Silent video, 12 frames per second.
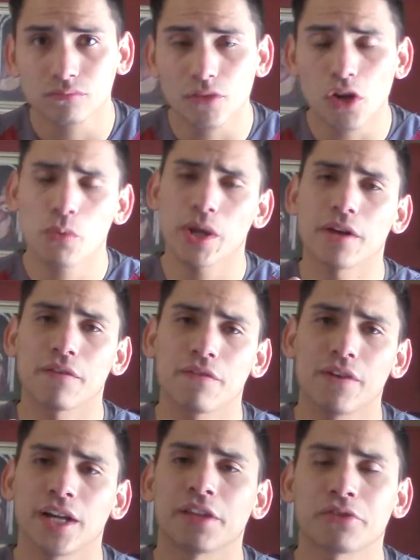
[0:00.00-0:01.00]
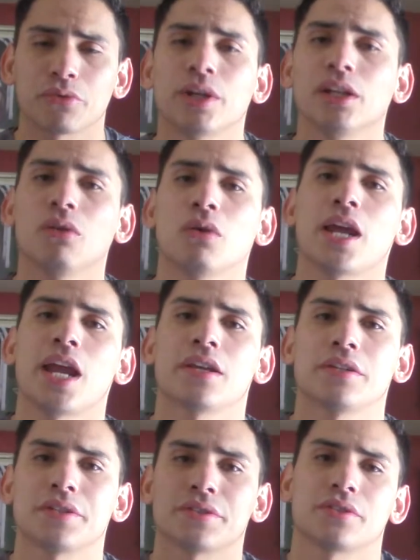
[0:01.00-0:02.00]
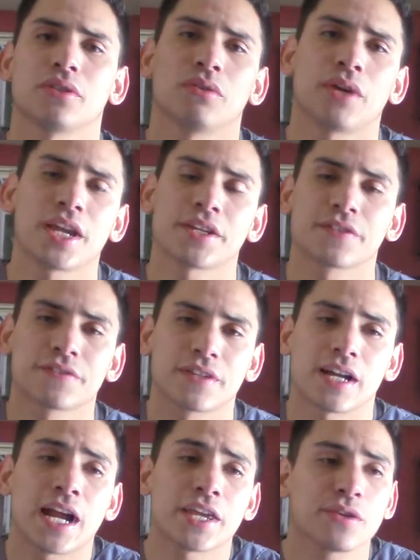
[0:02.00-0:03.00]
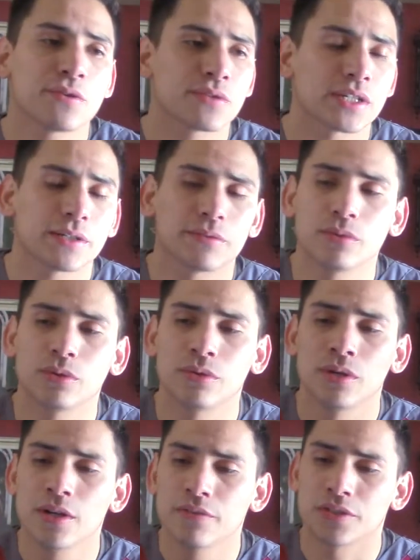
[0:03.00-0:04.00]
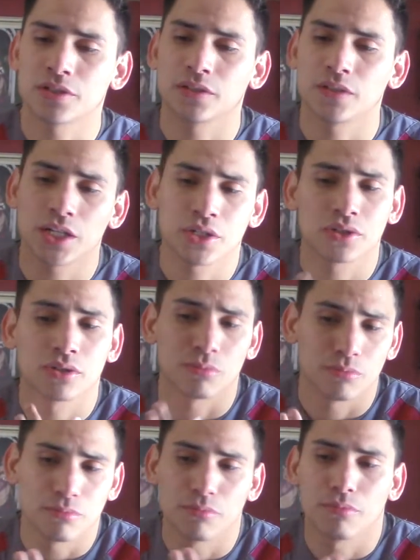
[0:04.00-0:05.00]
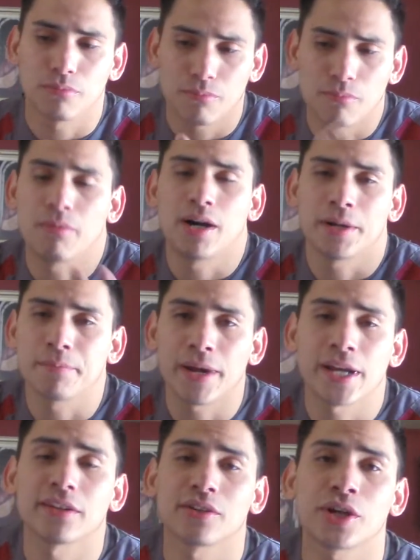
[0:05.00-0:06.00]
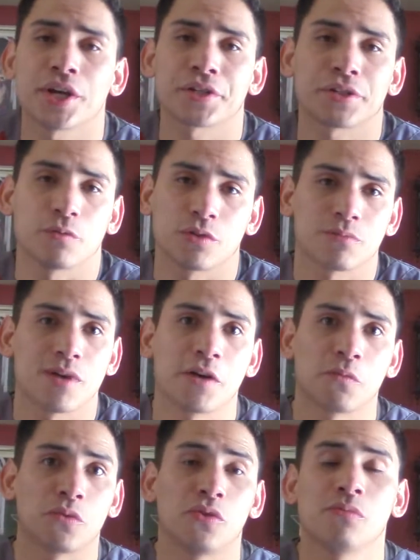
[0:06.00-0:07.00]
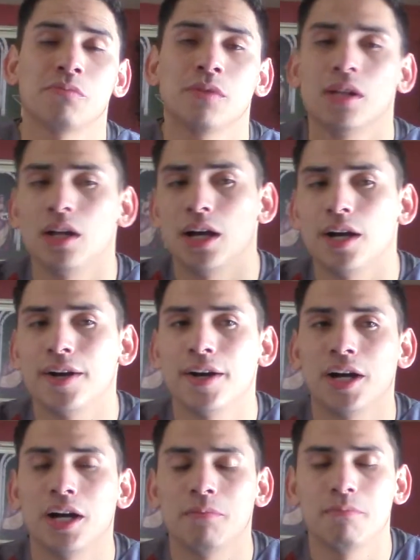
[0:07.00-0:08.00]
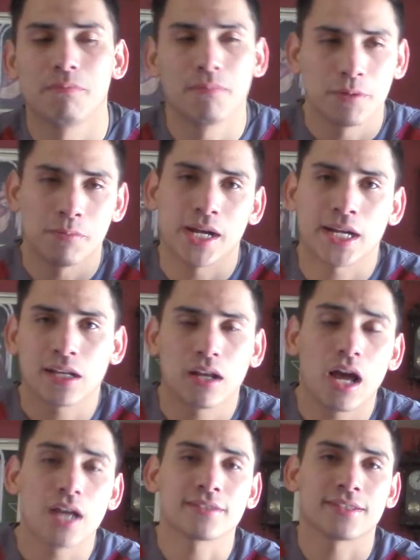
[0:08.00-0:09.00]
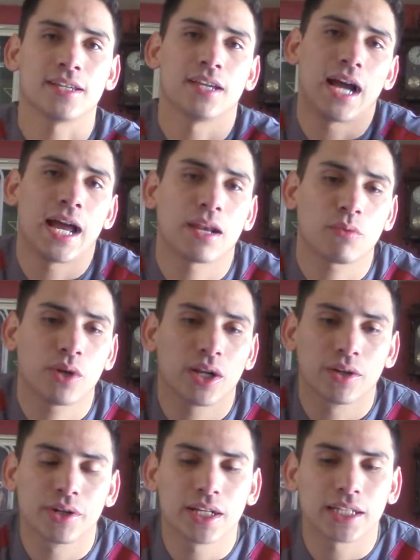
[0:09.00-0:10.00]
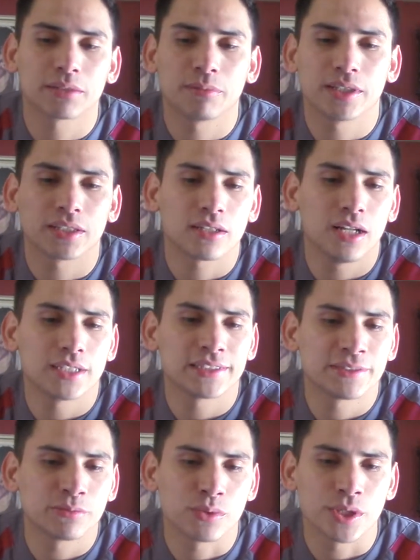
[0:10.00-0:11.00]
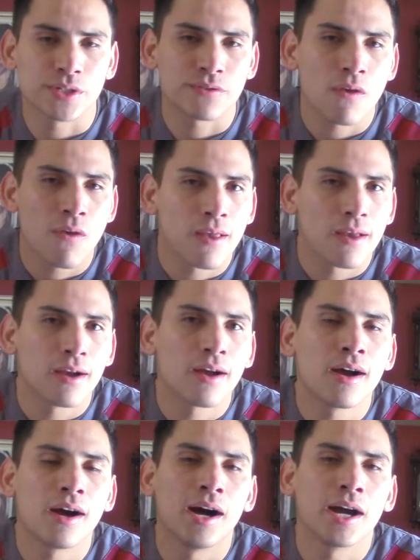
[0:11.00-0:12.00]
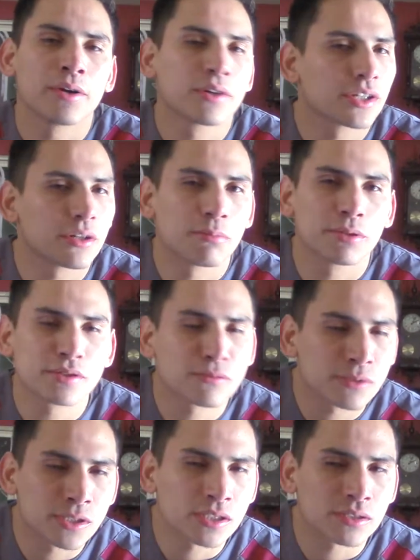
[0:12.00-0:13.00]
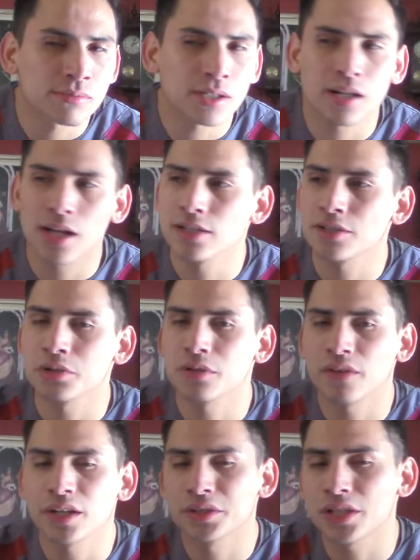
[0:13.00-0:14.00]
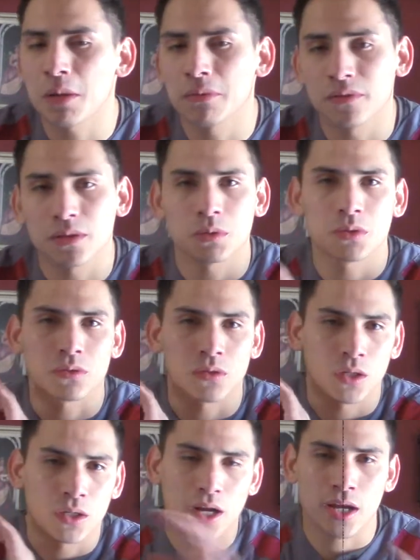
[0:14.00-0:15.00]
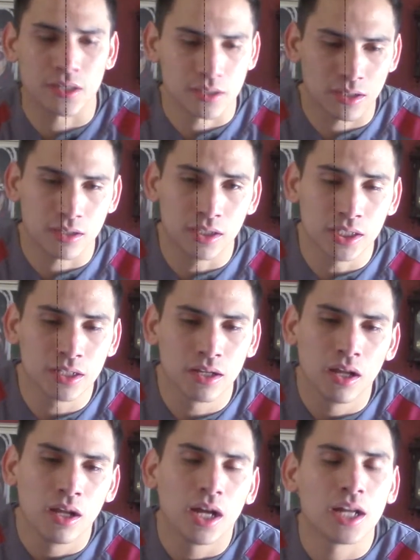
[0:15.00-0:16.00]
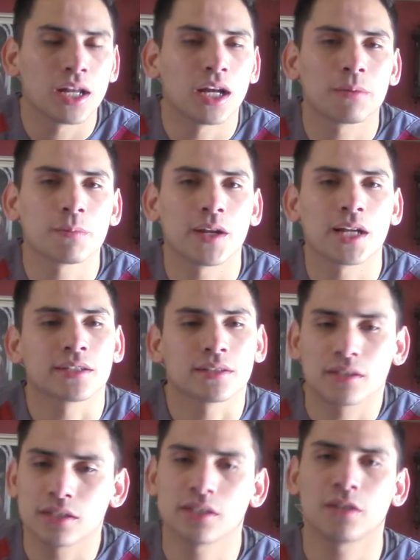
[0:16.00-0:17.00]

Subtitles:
3 locations. The locations that I used, first of all, my main location was my room, in my closet. I really liked about the closet was I really don't put too much things in my closet, so the very top of it was nice and clean. And I just cleaned it,